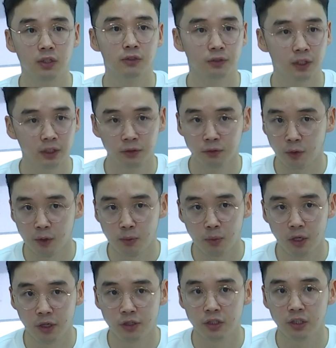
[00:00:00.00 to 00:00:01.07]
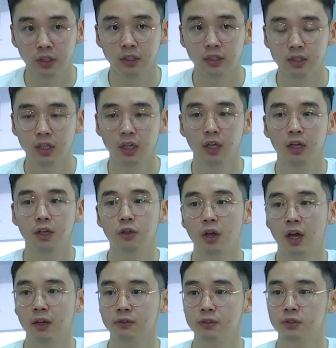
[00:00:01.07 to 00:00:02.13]
the funding for the project. You
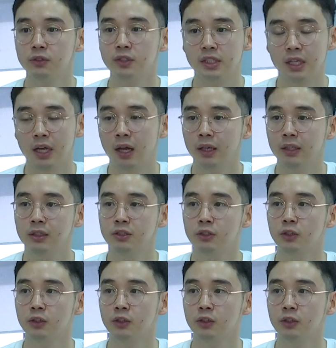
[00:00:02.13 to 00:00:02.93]
have to decide,